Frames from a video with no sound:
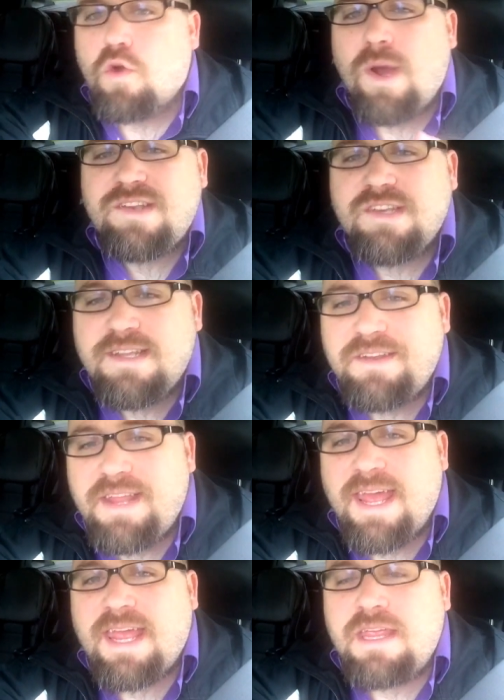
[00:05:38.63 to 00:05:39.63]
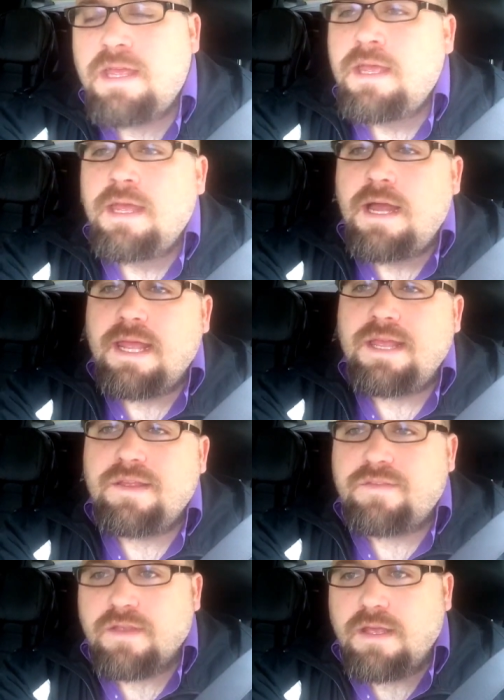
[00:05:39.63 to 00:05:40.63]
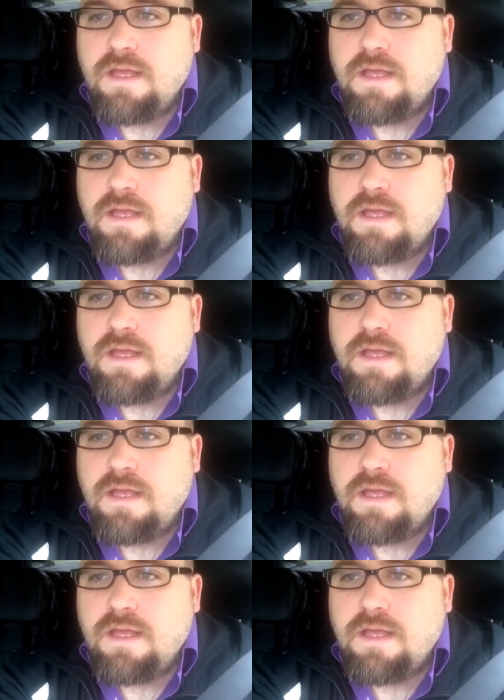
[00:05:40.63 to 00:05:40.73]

question of the day is,